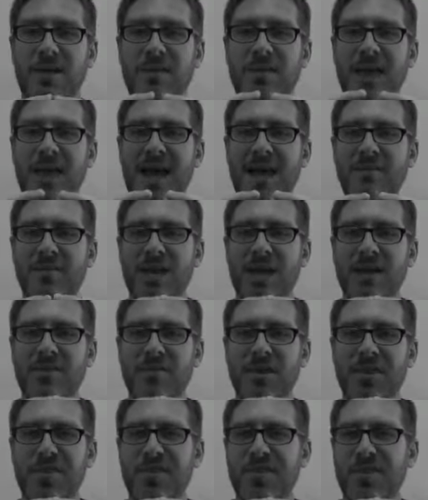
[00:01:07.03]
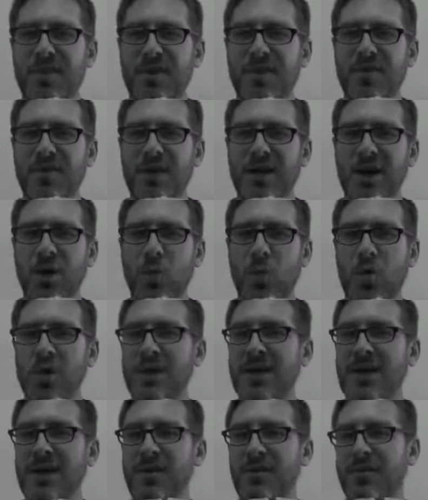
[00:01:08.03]
They have kind of a theory, a
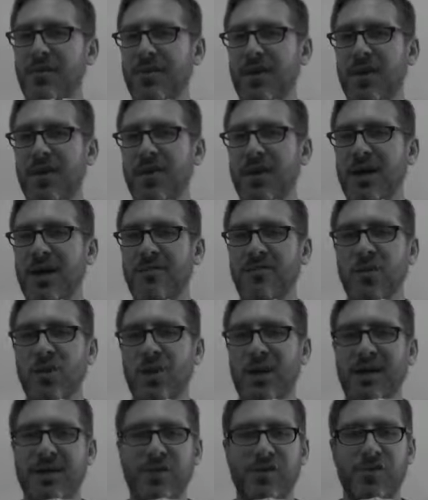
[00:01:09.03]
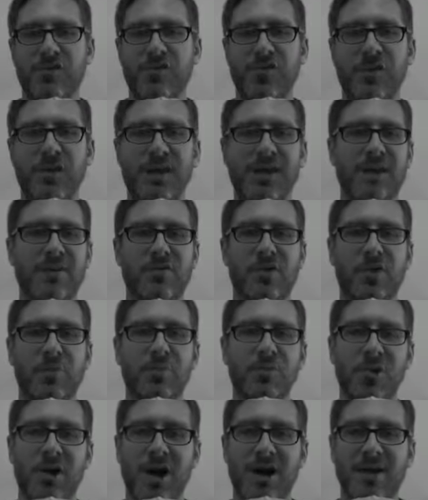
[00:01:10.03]
working theory of your industry and of your
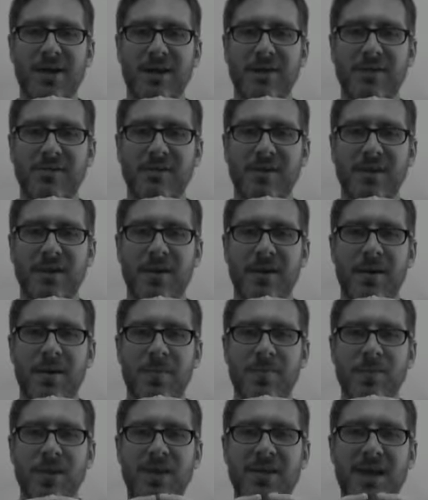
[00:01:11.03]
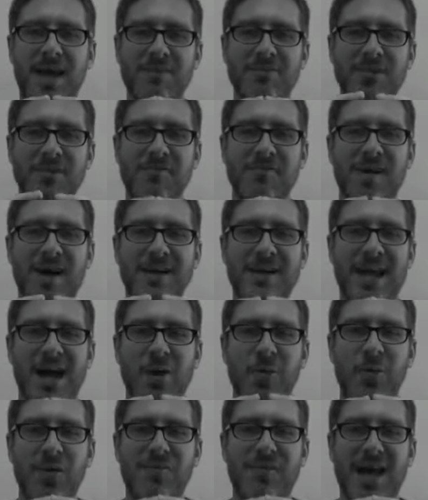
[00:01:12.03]
product. And you have to find
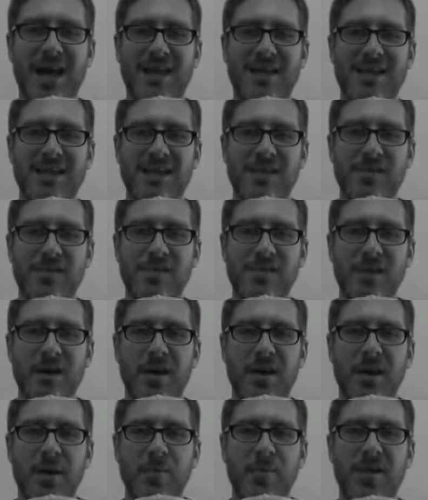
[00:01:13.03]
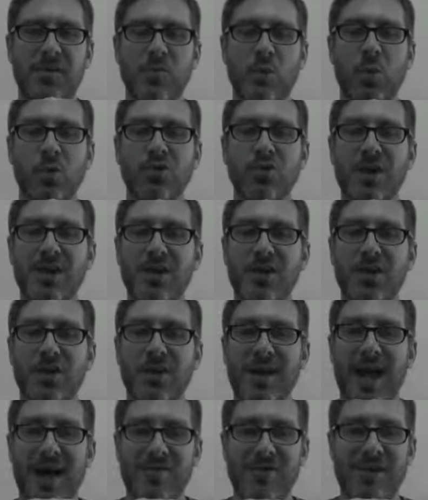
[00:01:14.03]
out what that is. Because what we're trying to do
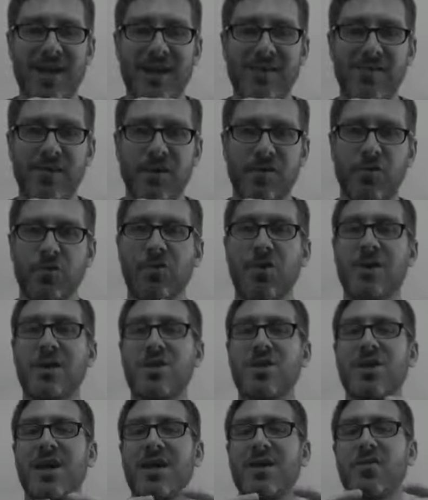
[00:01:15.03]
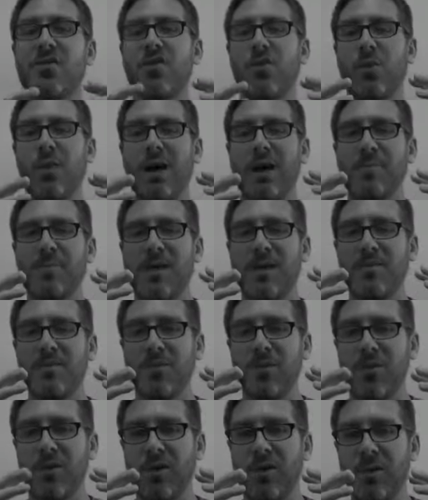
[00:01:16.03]
in advertising is we're trying to change the way
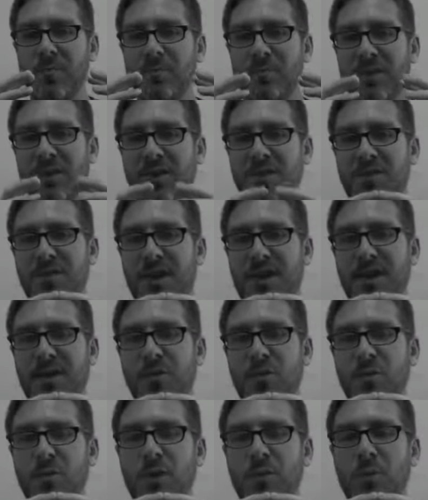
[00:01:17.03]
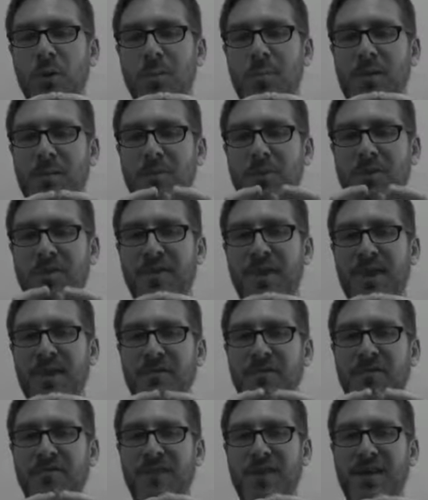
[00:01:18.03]
people think, what people
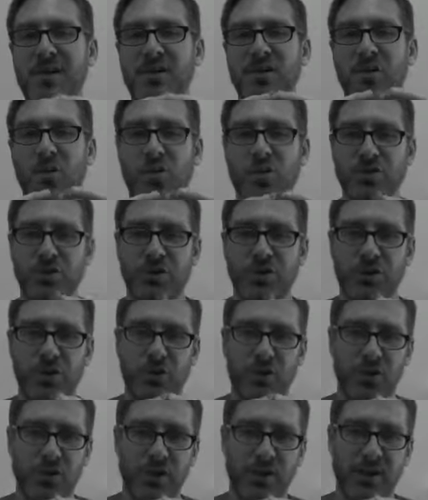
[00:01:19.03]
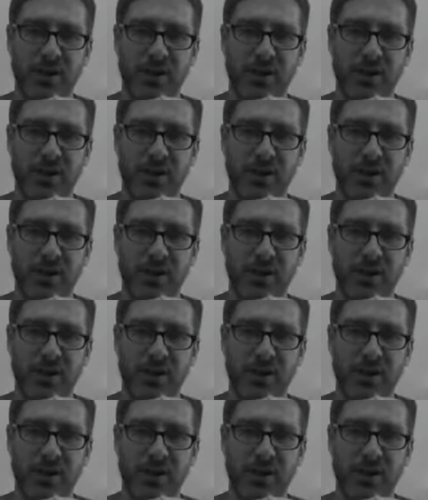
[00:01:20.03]
think, feel, or do.